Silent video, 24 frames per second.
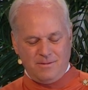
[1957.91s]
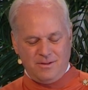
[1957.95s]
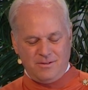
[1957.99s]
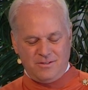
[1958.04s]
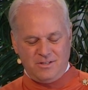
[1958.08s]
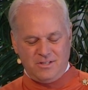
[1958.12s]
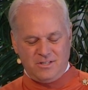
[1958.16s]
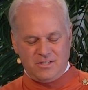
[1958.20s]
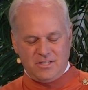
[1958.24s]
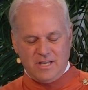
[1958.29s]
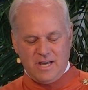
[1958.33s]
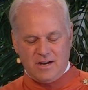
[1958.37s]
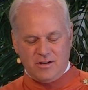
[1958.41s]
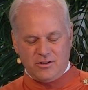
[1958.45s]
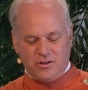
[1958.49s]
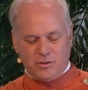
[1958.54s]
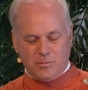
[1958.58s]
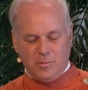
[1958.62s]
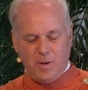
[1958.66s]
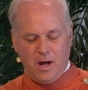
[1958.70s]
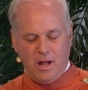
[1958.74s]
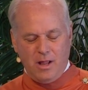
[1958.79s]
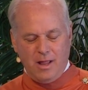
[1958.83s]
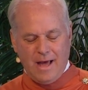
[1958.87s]
But she said, a
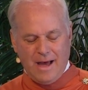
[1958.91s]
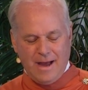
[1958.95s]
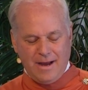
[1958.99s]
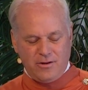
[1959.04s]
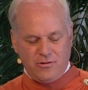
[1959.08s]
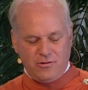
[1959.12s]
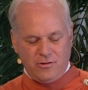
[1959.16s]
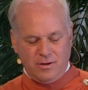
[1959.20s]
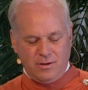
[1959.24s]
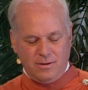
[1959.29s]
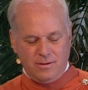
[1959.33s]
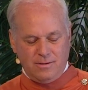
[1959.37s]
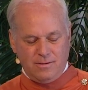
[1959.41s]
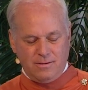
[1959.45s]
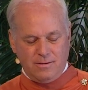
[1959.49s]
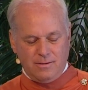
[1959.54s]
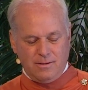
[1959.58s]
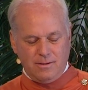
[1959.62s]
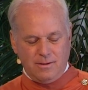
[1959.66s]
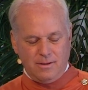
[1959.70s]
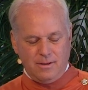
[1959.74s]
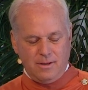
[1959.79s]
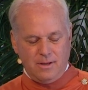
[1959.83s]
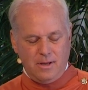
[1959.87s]
small action,
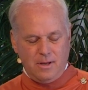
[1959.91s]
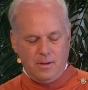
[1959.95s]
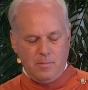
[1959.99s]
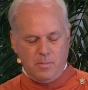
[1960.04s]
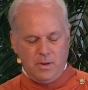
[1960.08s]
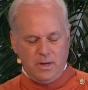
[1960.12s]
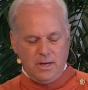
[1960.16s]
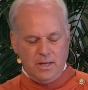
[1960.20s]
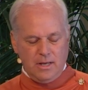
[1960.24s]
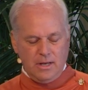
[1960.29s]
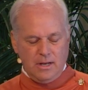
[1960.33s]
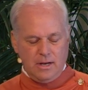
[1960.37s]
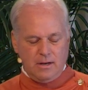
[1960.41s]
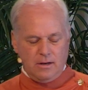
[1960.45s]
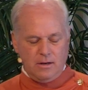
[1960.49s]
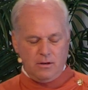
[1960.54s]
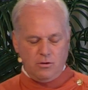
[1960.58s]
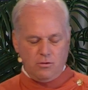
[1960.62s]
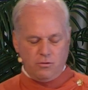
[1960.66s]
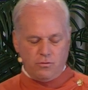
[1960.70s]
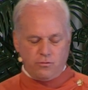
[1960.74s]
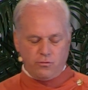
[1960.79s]
but he had